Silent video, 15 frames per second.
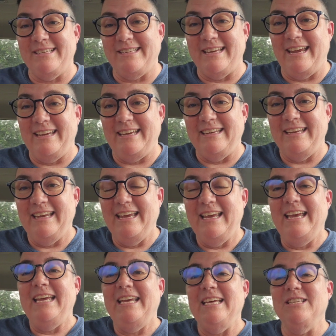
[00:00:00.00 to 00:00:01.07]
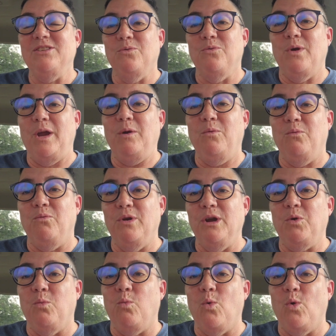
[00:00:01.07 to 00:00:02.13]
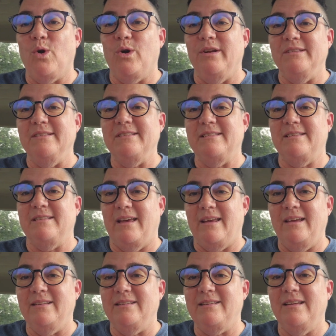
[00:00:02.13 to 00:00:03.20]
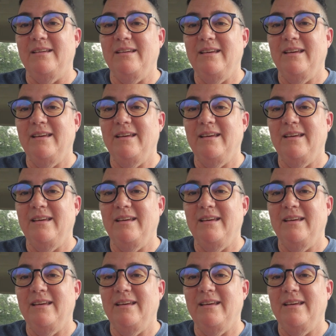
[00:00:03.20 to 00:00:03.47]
say it is the way Rick Warren said it.